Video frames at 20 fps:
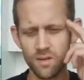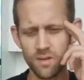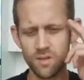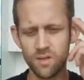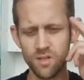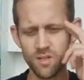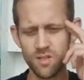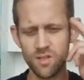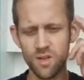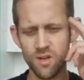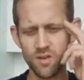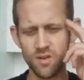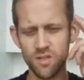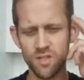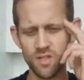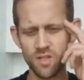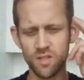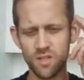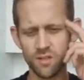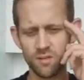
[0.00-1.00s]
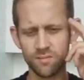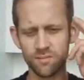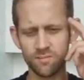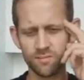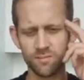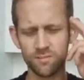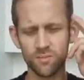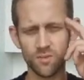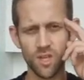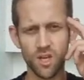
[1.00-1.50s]
Just noticing
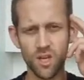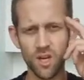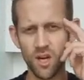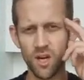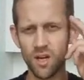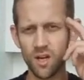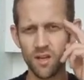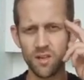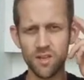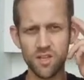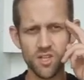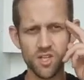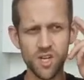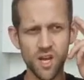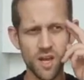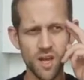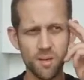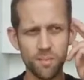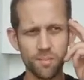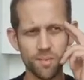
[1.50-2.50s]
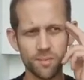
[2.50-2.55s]
the colour, the shape.